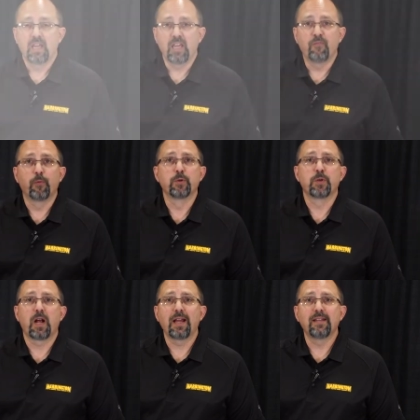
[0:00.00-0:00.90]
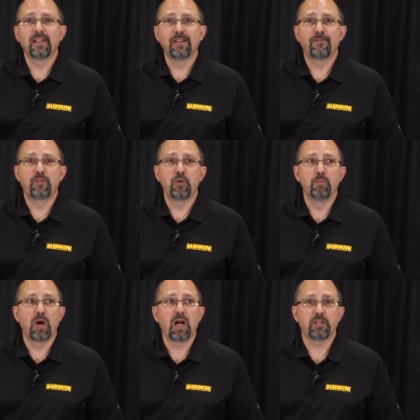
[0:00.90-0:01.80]
If we're trying to lift too
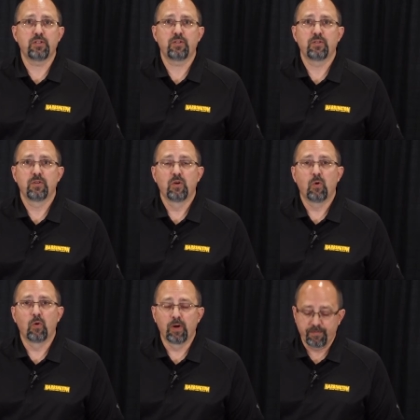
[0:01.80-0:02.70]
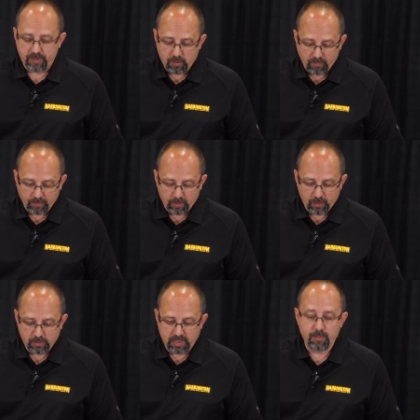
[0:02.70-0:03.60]
much, or if the
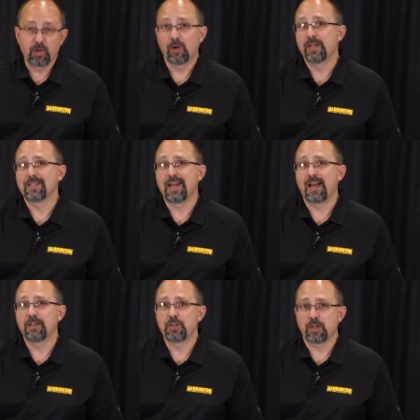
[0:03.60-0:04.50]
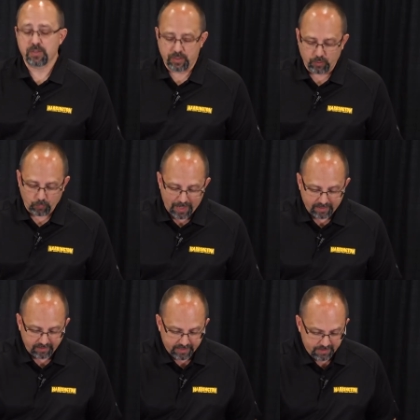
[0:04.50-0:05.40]
overload limiter is not adjusted
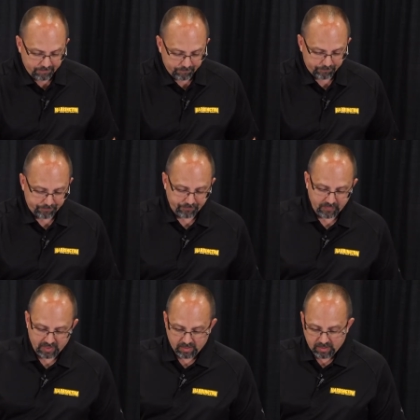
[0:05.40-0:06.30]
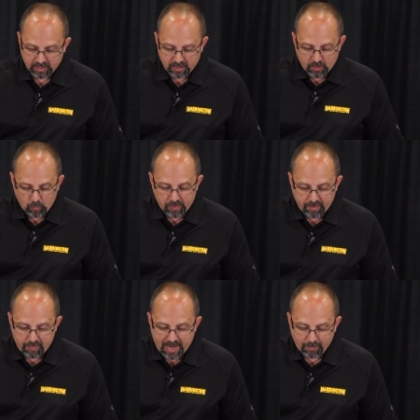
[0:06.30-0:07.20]
correctly, when the
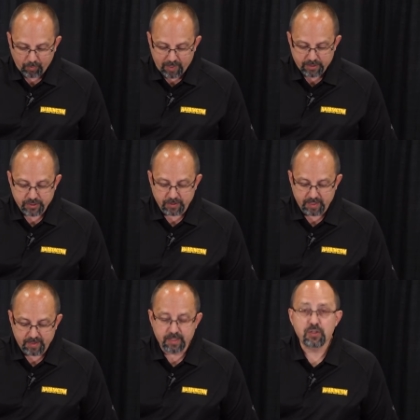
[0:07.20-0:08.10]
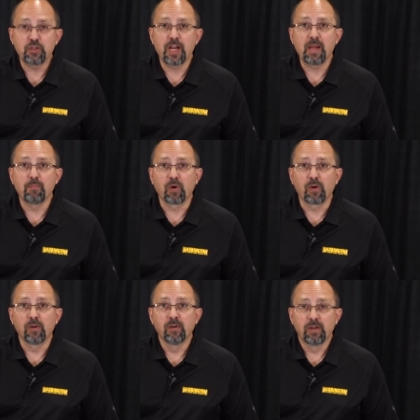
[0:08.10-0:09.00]
back pressure in this chamber